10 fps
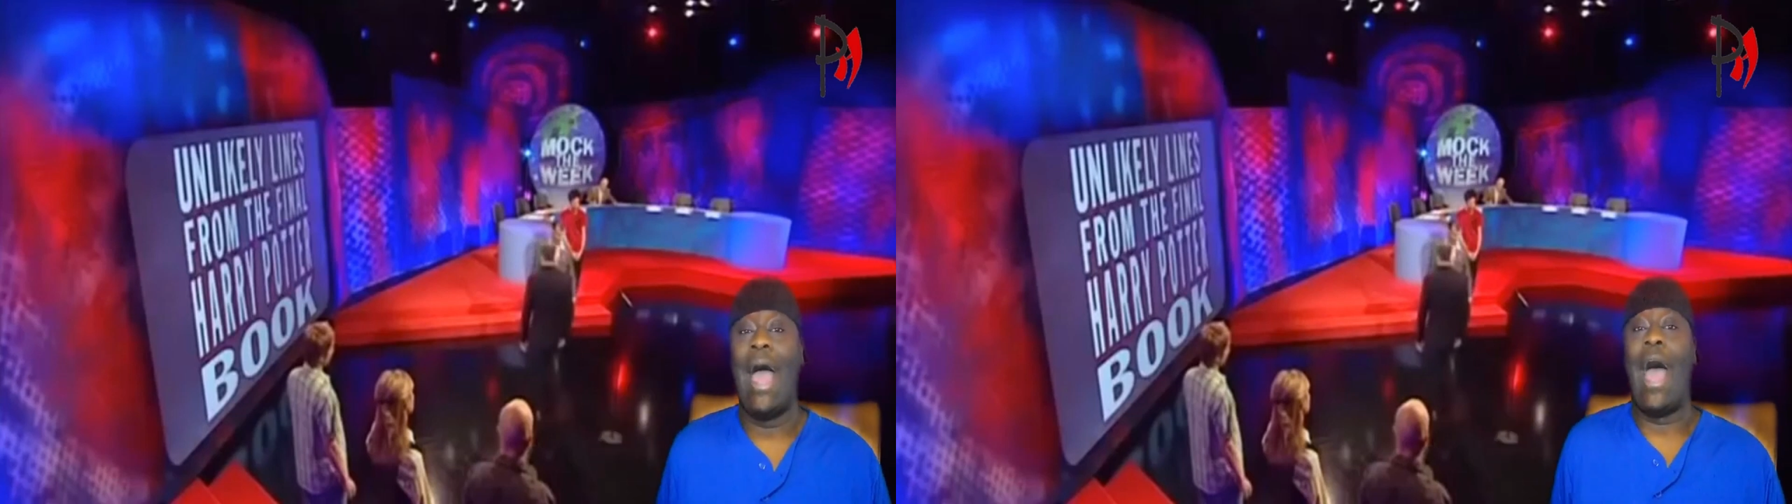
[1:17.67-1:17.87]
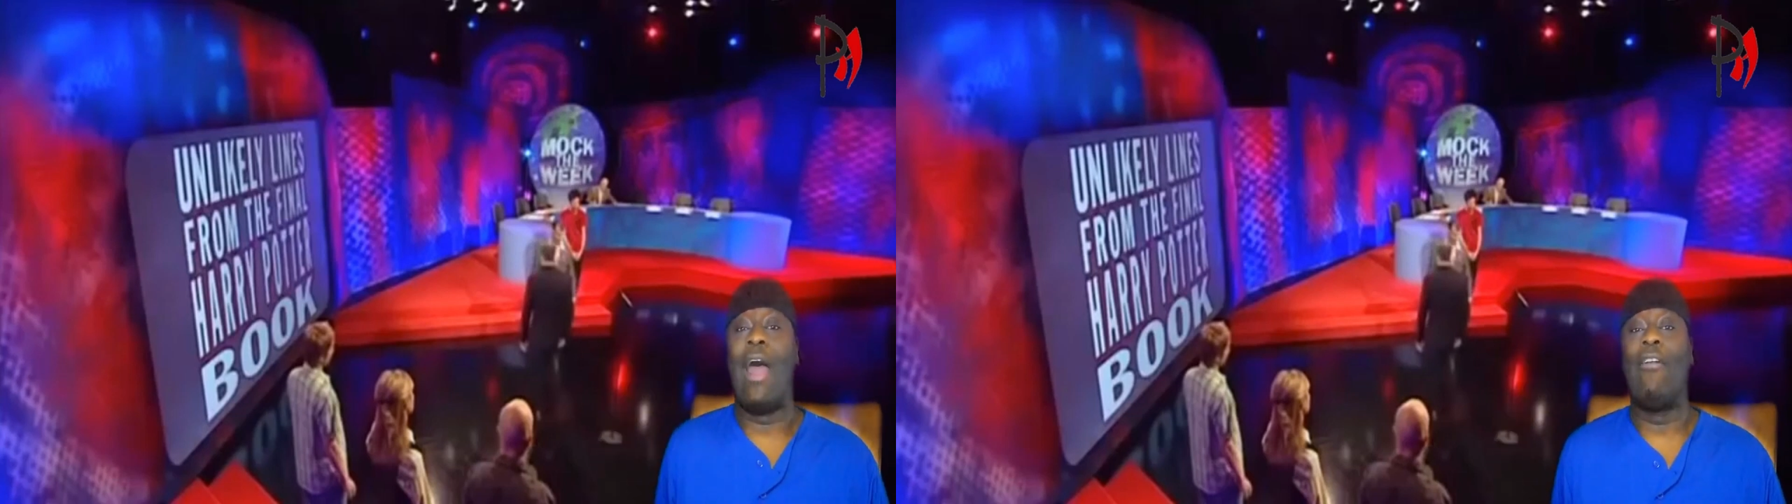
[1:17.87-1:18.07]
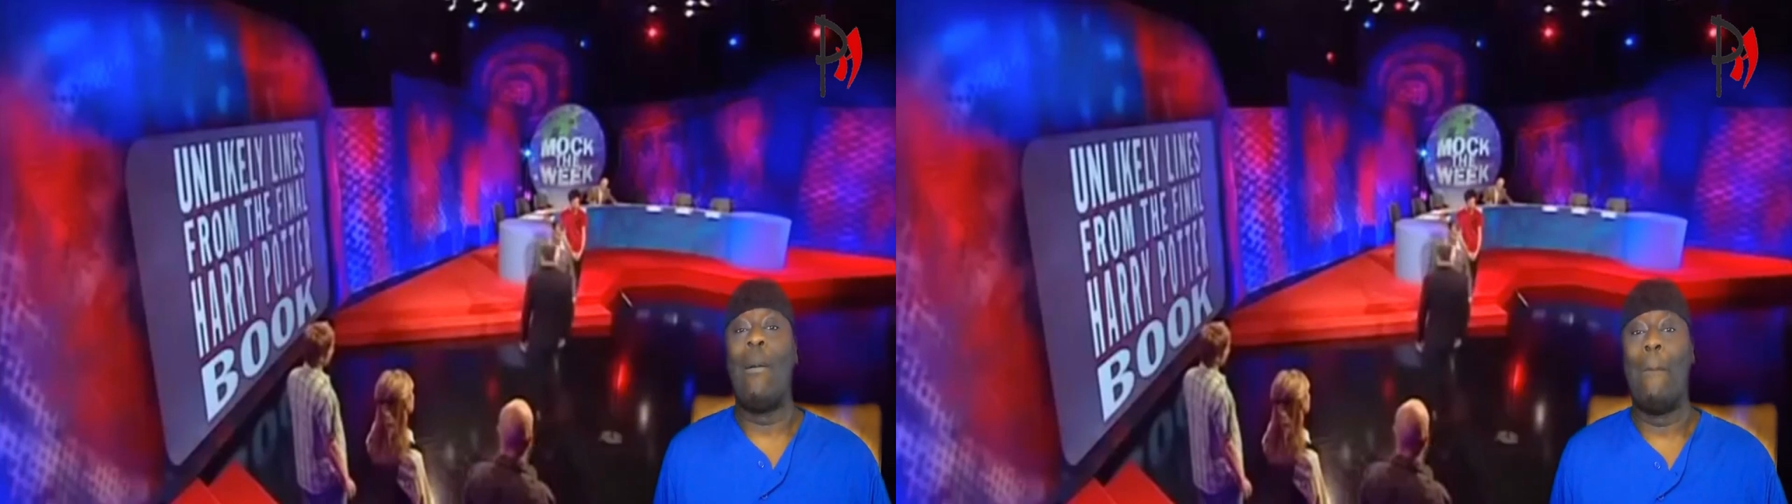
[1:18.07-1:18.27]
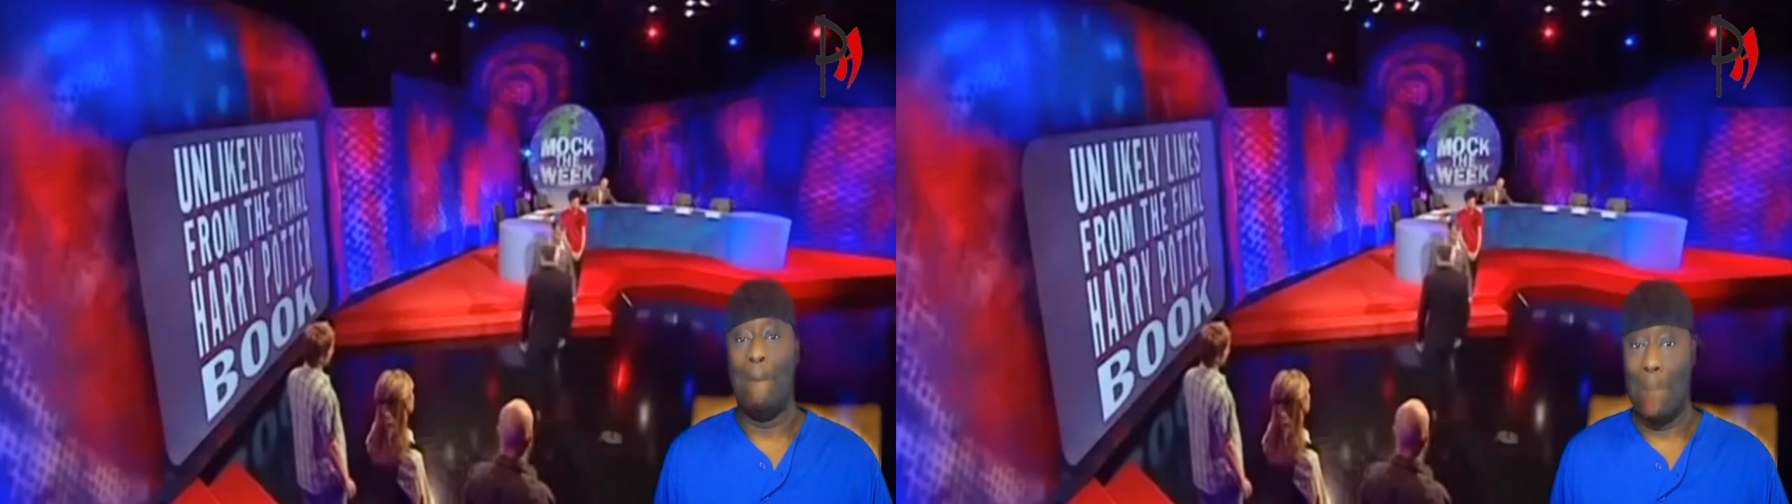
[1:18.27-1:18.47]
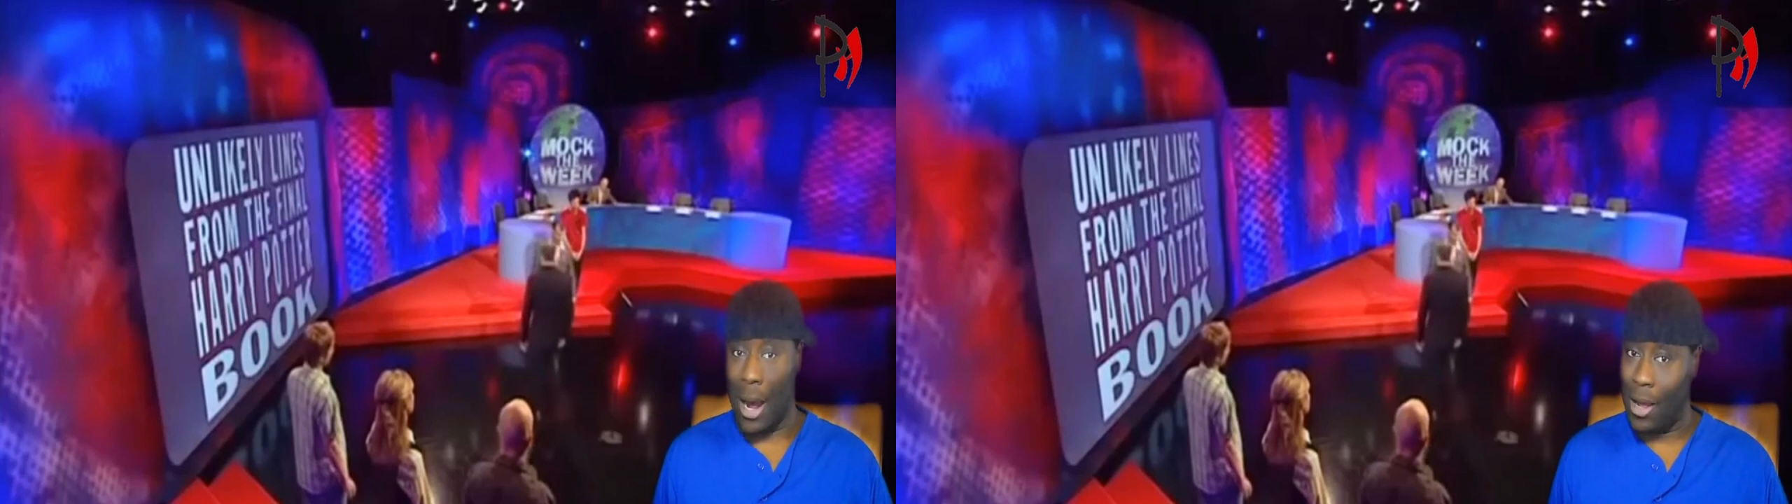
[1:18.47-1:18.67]
at
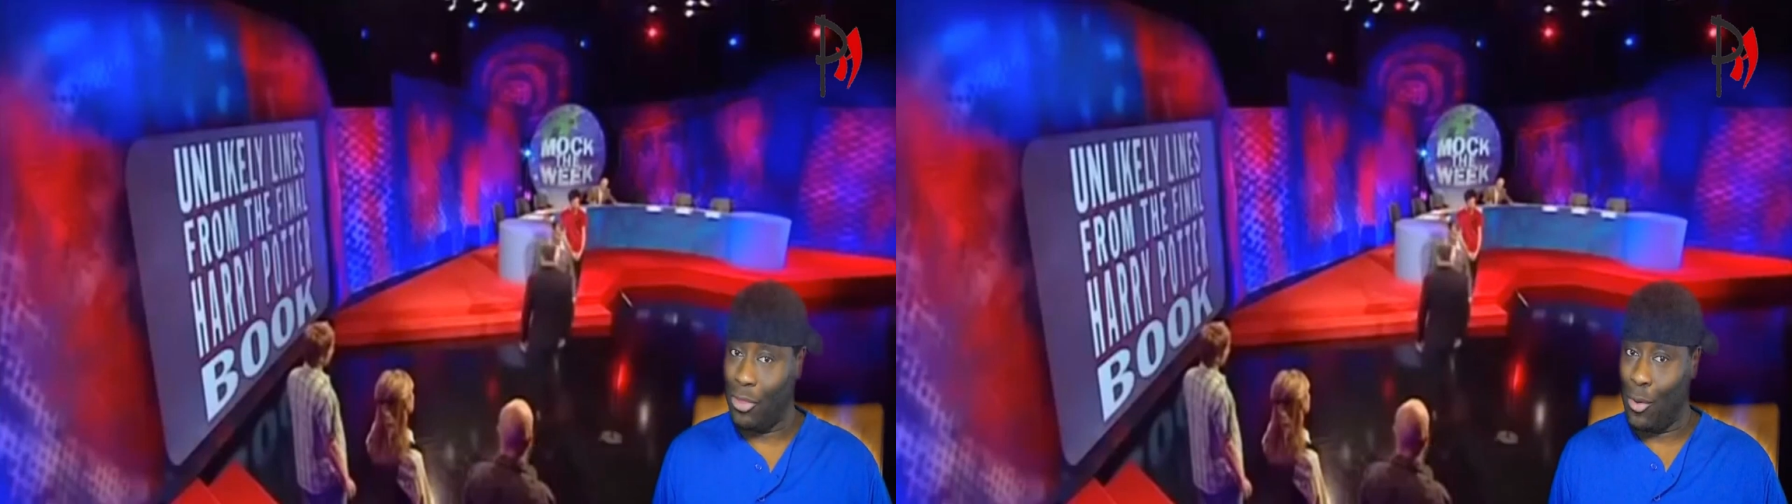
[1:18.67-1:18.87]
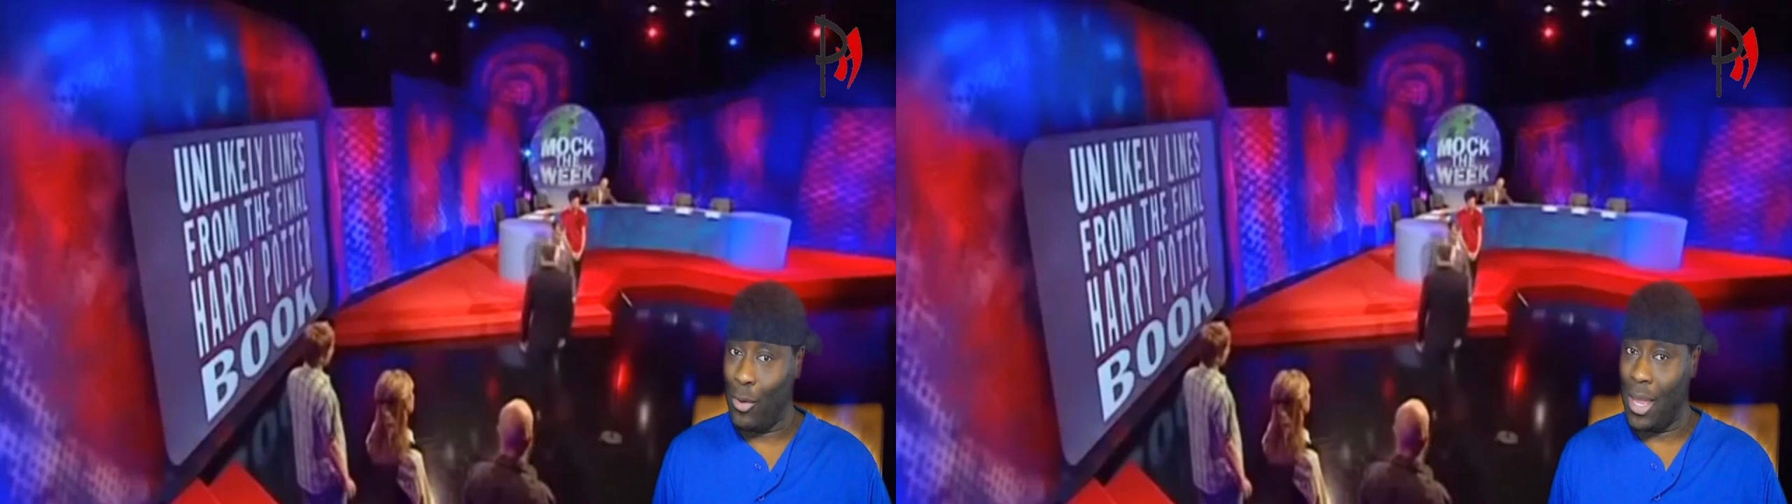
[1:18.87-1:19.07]
Mock the